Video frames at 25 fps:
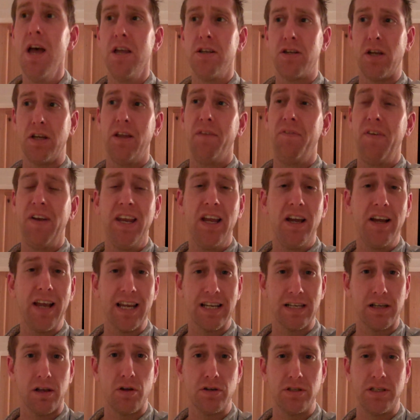So your video
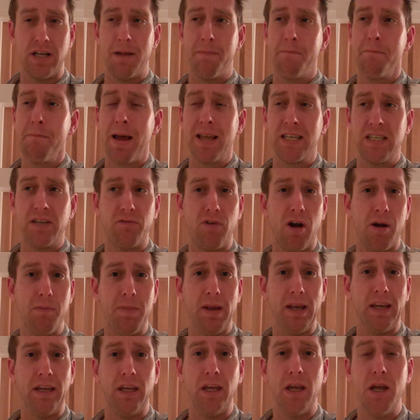gets lost in a massive
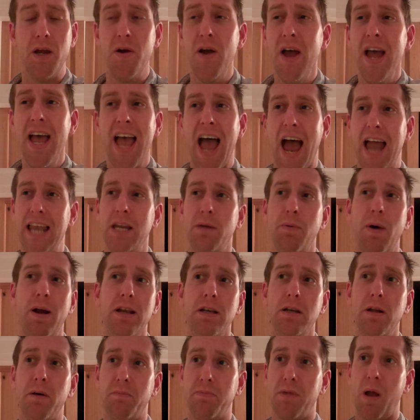great big queue and you
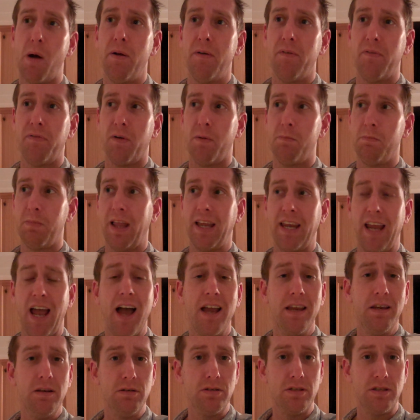end up going from like
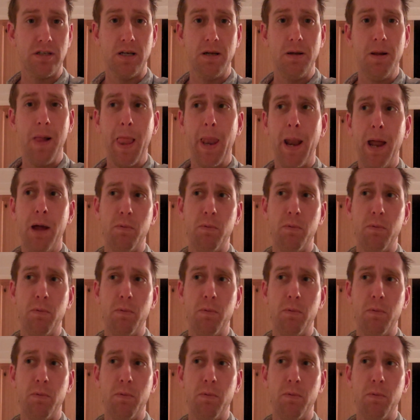I used to